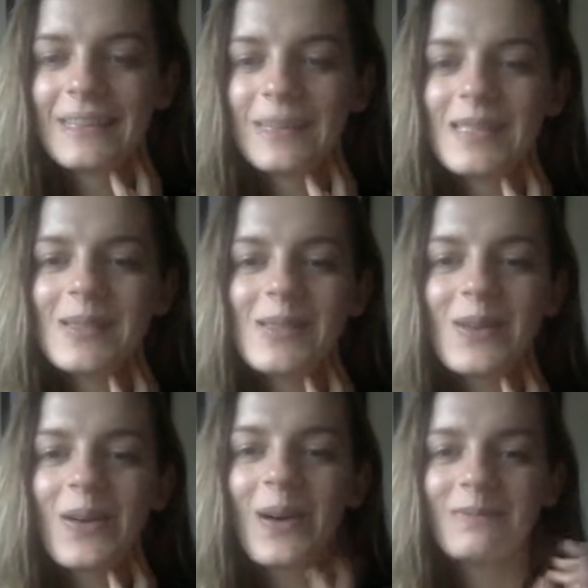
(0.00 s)
Puzzle
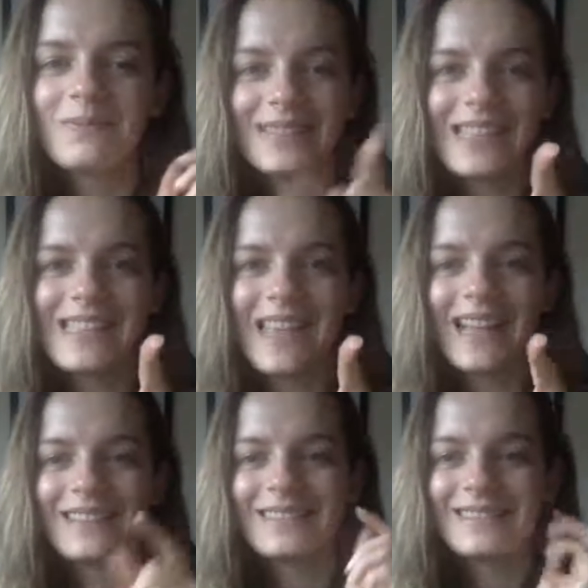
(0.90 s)
Storm. That's
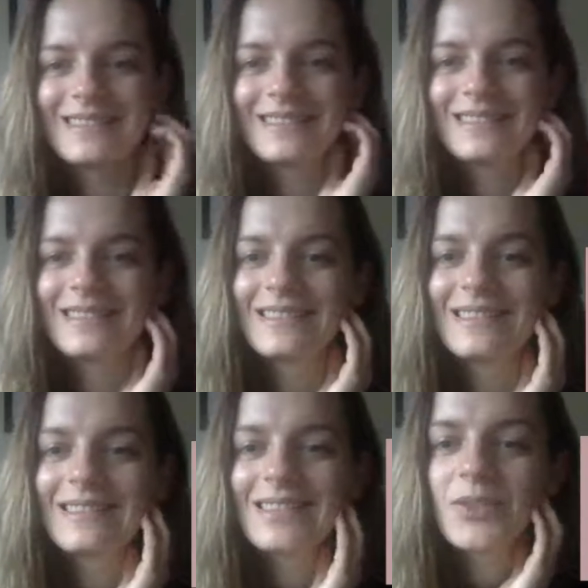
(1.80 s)
it.
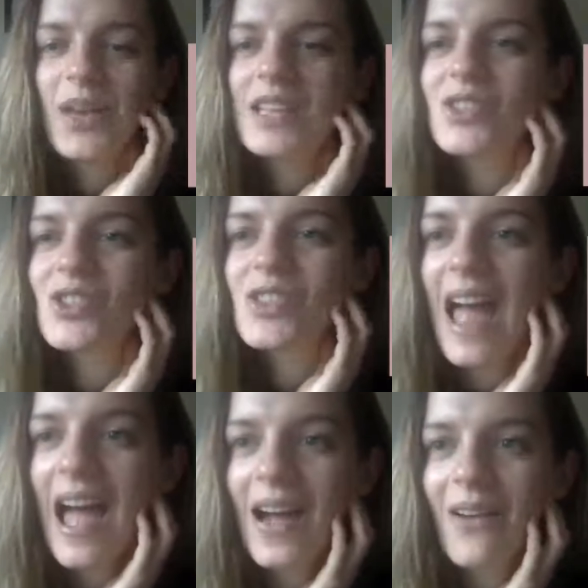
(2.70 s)
Twitch
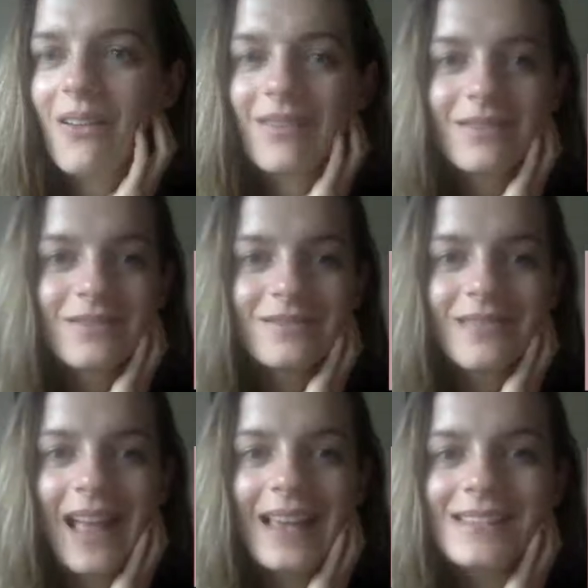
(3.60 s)
now.
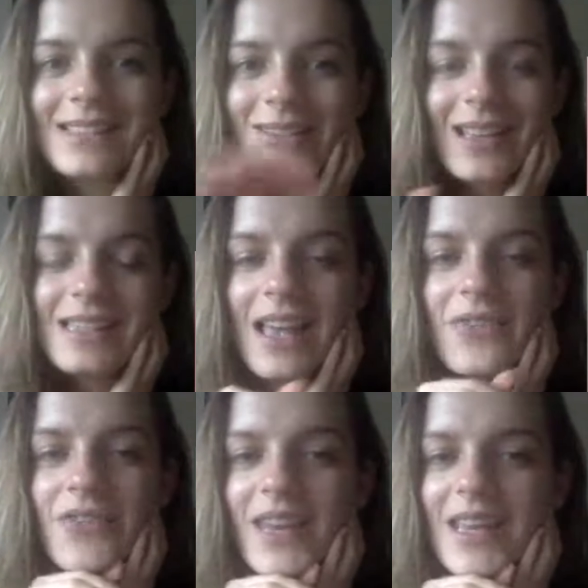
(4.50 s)
As soon as I
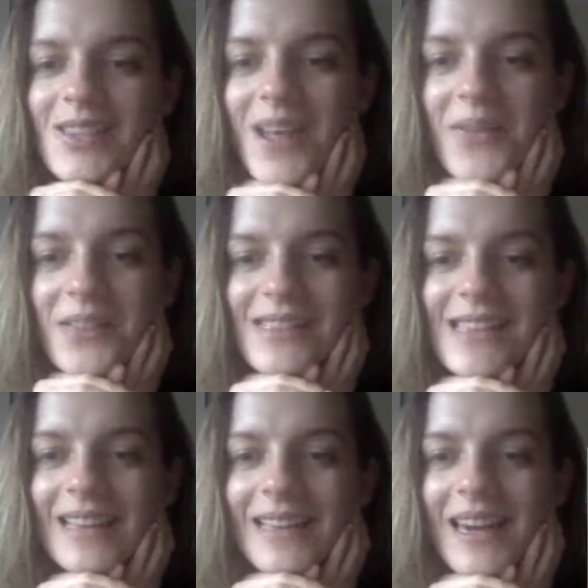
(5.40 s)
finish, I will
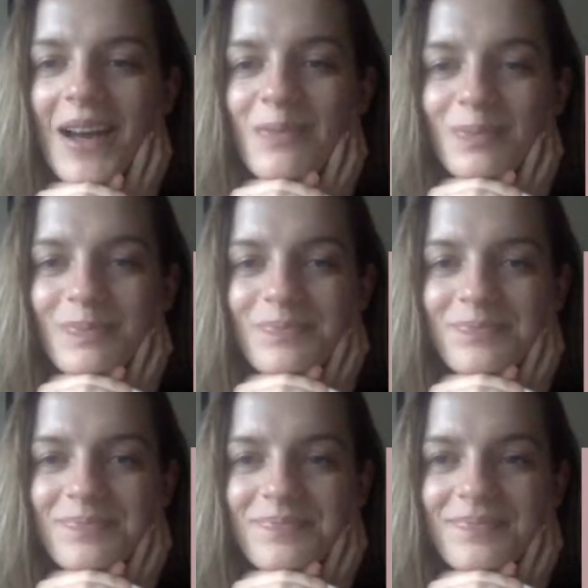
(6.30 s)
set that up.
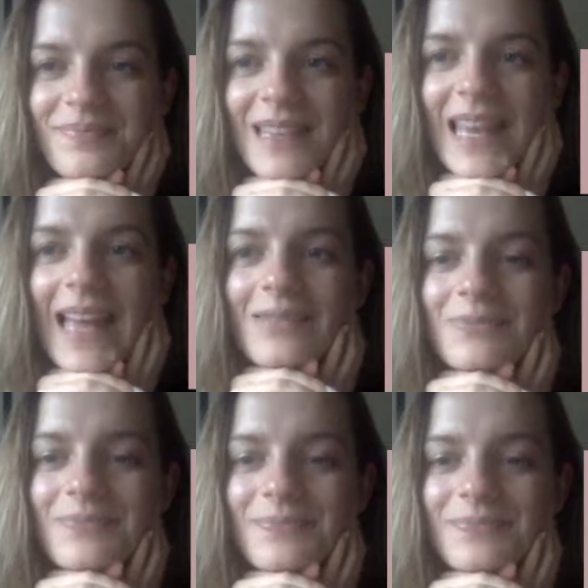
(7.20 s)
Okay?